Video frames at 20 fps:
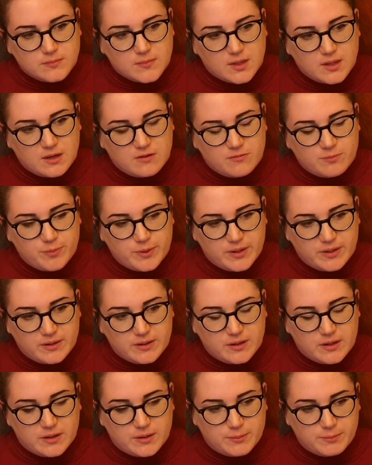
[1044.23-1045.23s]
I've
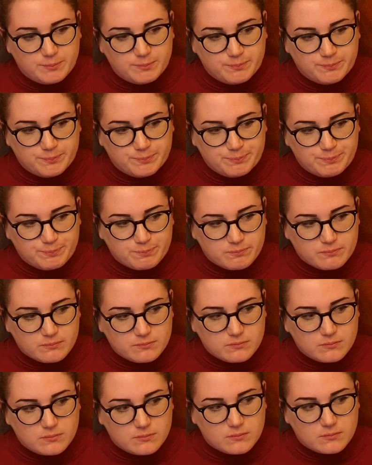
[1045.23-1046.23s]
been
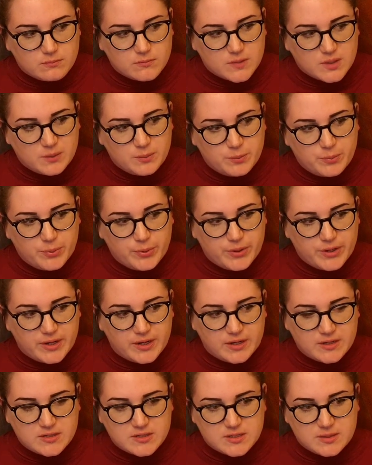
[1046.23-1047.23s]
putting
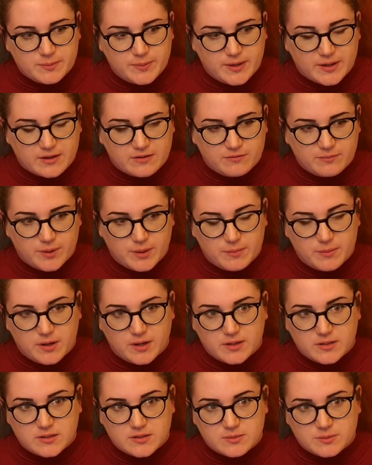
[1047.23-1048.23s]
it to the back of my
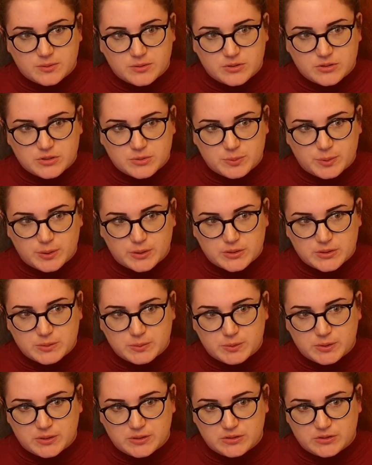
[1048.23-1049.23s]
mind as much as
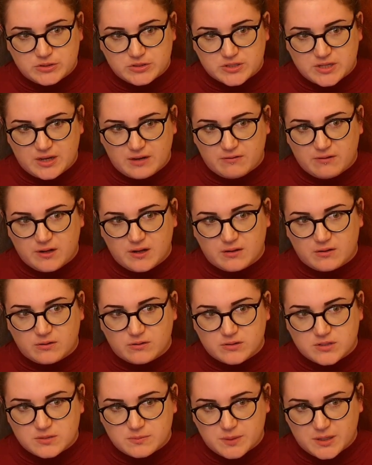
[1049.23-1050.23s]
possible and just carrying on
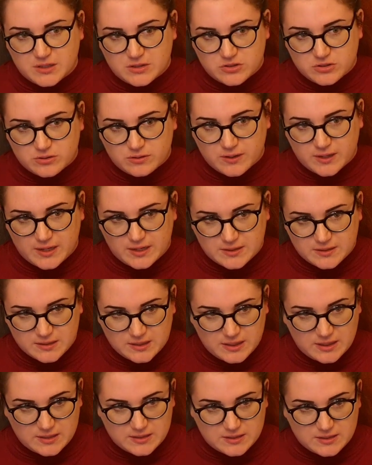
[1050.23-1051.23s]
to make sure that
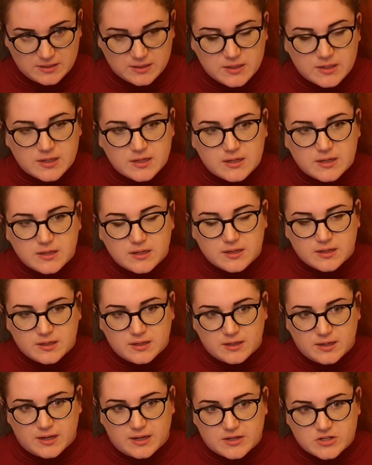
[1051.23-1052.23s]
Adelaide and
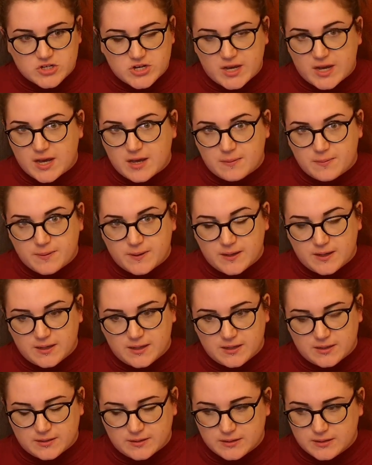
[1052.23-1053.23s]
Ash are happy
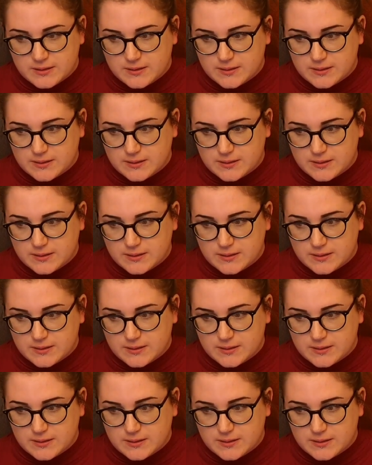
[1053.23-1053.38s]
and